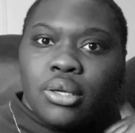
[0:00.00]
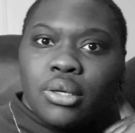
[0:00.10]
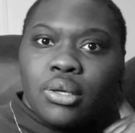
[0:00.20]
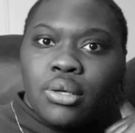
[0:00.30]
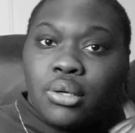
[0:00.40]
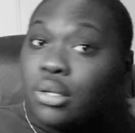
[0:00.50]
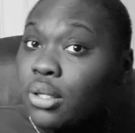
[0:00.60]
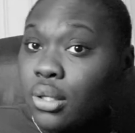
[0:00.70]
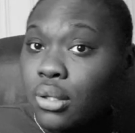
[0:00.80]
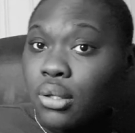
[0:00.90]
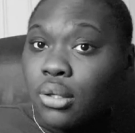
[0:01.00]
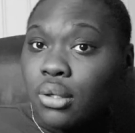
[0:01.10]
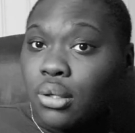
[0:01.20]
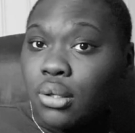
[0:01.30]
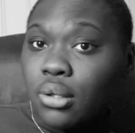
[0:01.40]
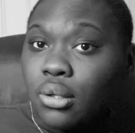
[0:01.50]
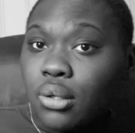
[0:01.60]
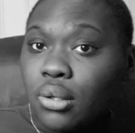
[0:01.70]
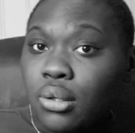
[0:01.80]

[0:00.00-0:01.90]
[no speech]